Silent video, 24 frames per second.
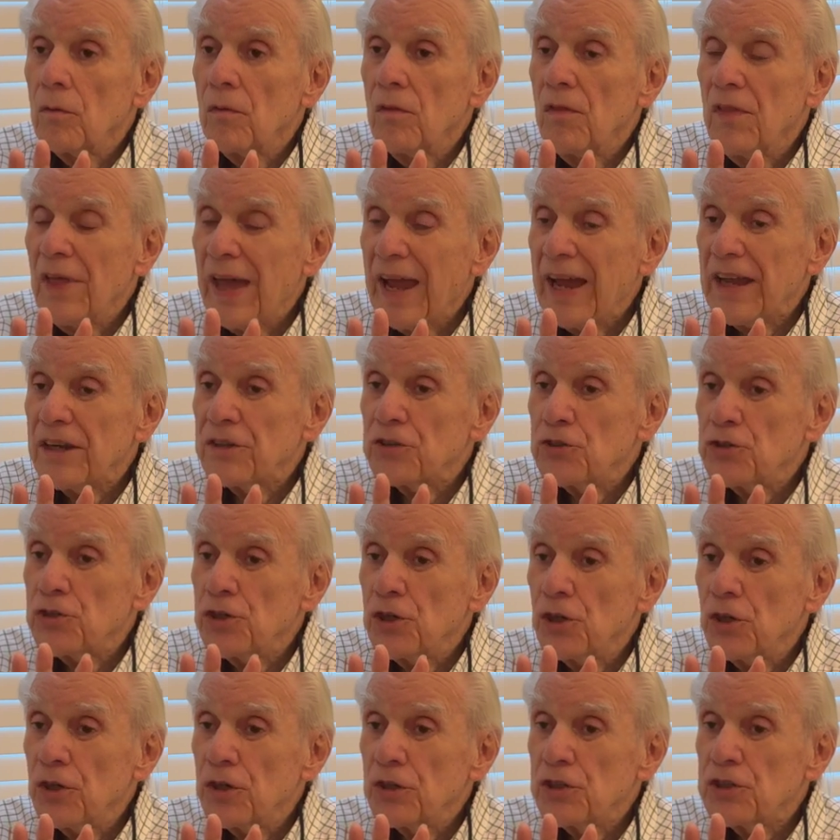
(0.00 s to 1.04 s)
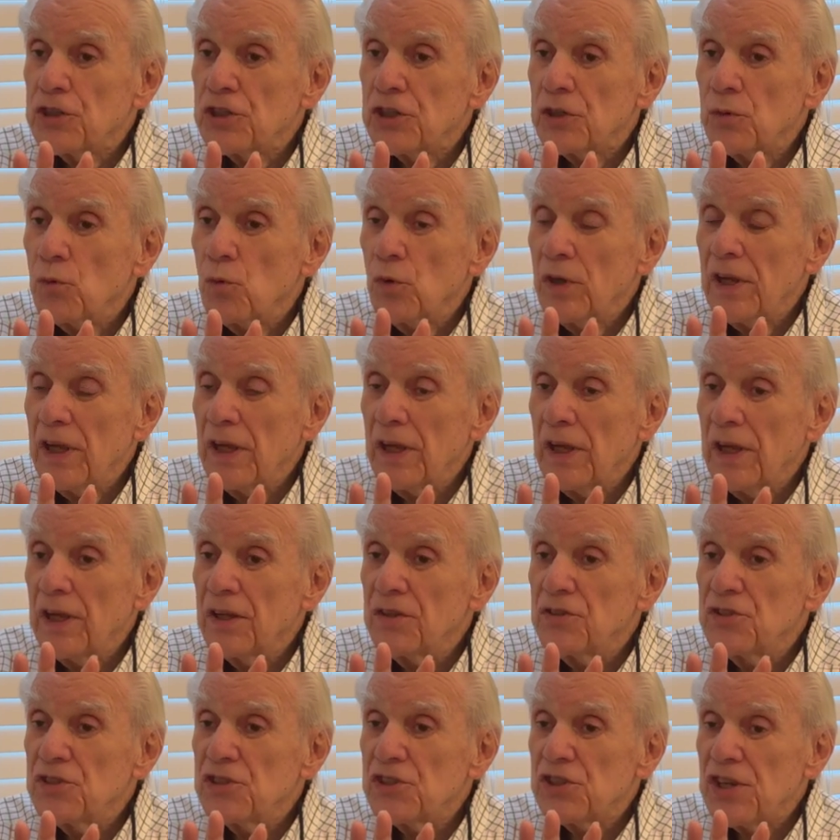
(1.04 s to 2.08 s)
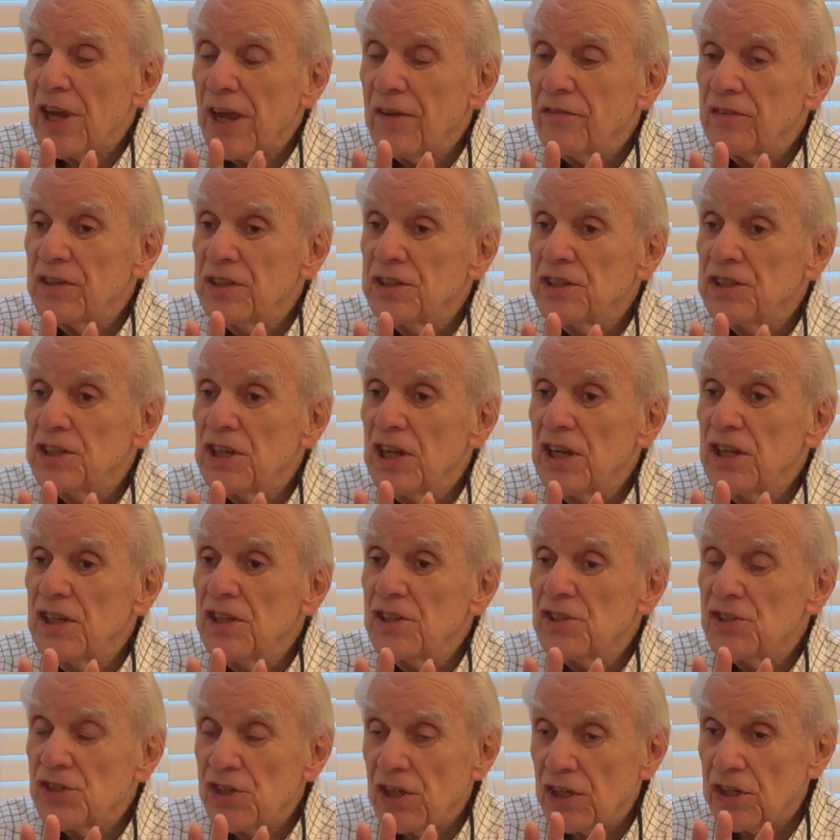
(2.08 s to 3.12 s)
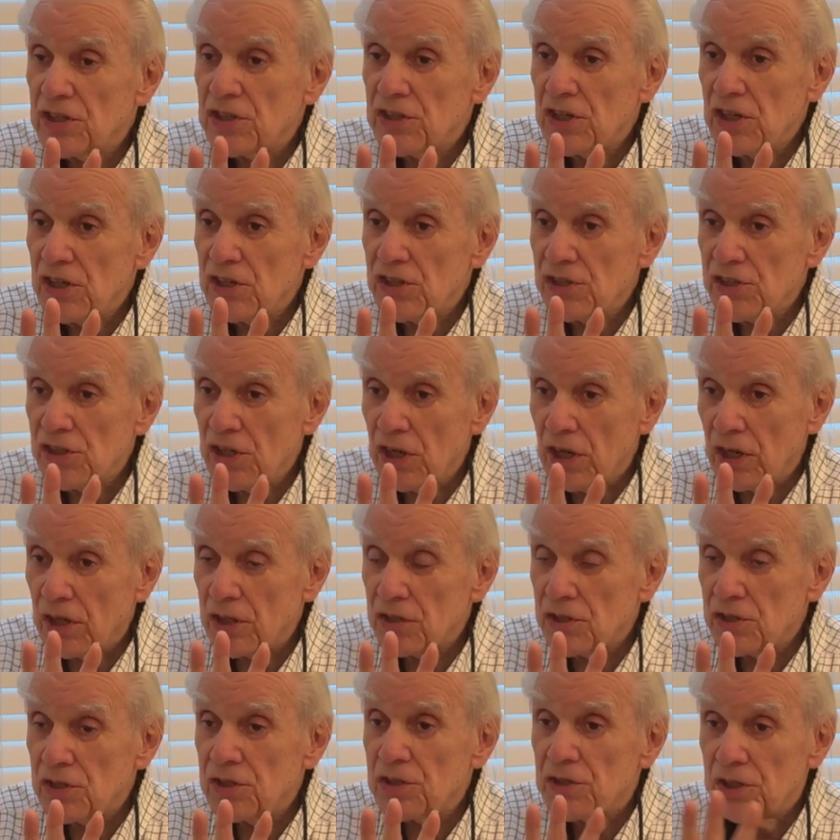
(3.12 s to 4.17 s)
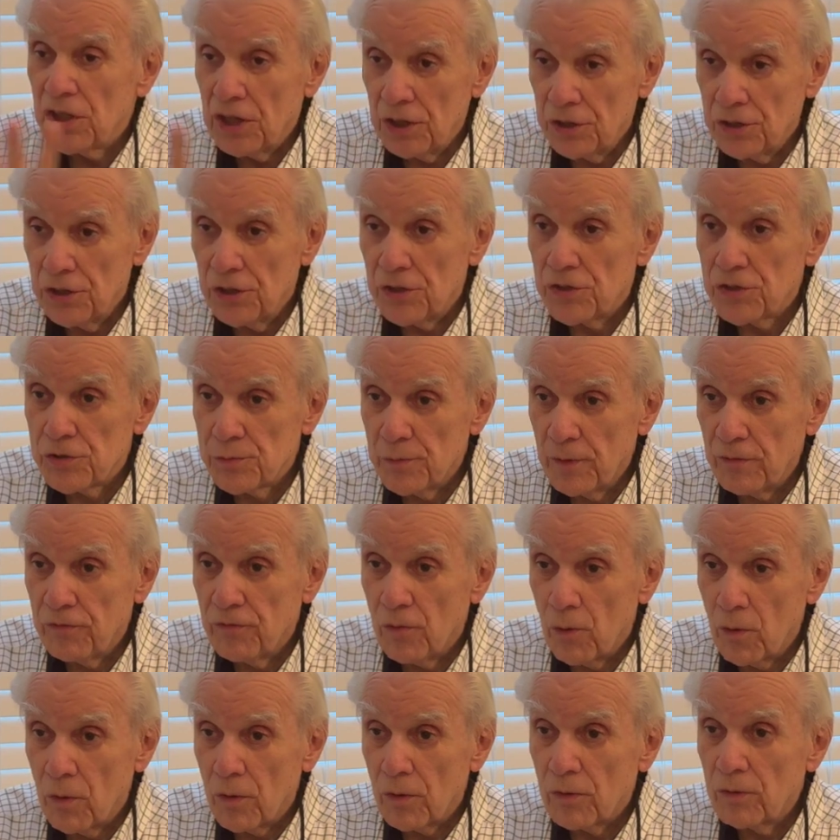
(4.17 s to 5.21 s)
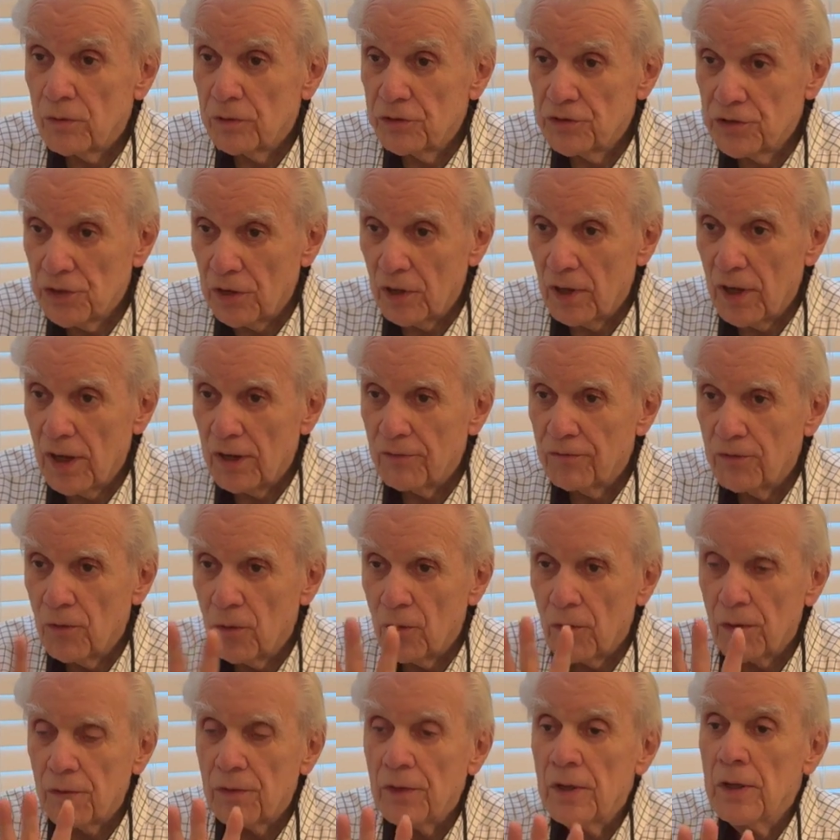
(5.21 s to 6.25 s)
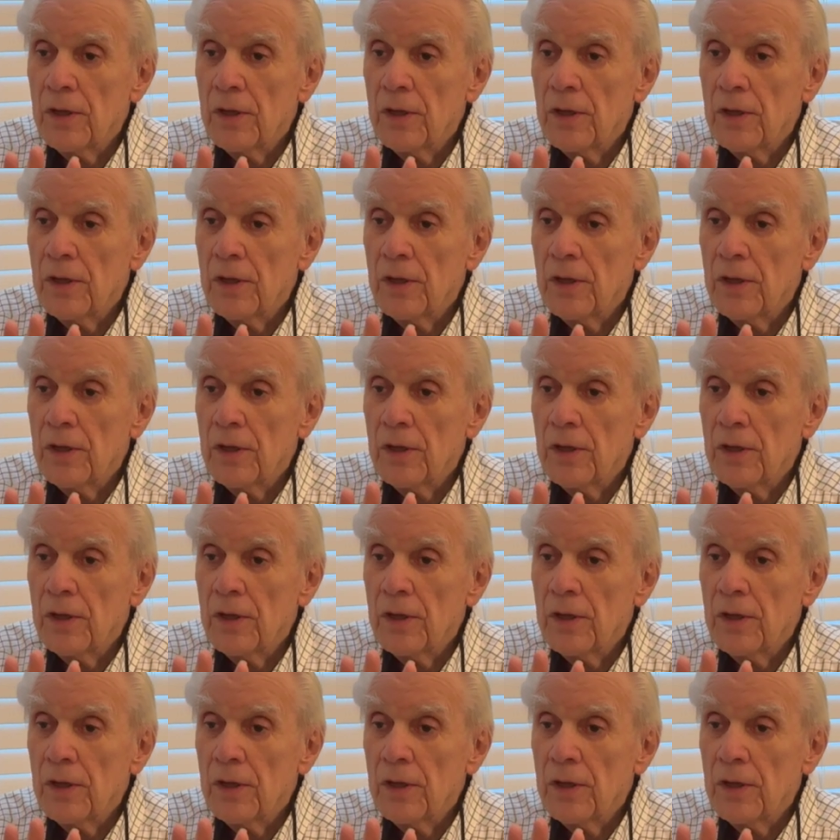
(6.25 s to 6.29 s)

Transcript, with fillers: that church in 1766, 10 years before July 4th,